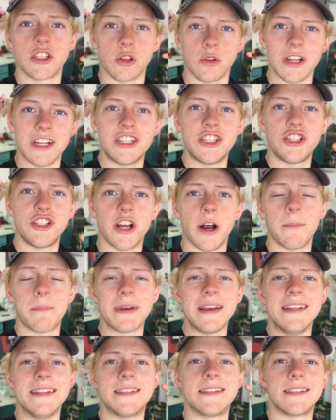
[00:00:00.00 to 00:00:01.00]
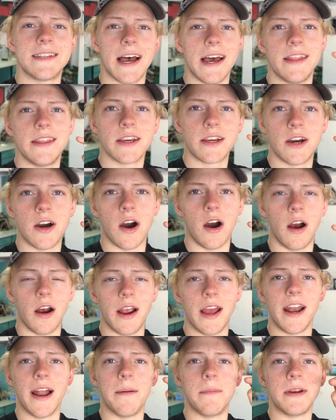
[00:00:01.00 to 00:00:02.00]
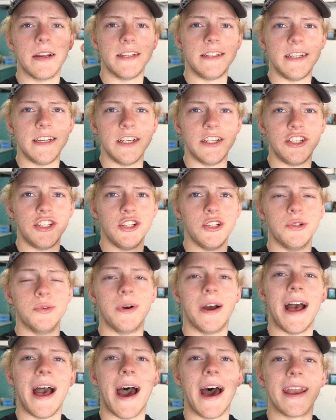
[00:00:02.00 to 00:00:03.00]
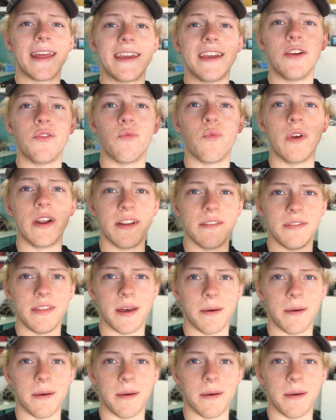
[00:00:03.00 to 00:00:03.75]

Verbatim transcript: So let's jump inside the car and I'm going to teach you how to get rid of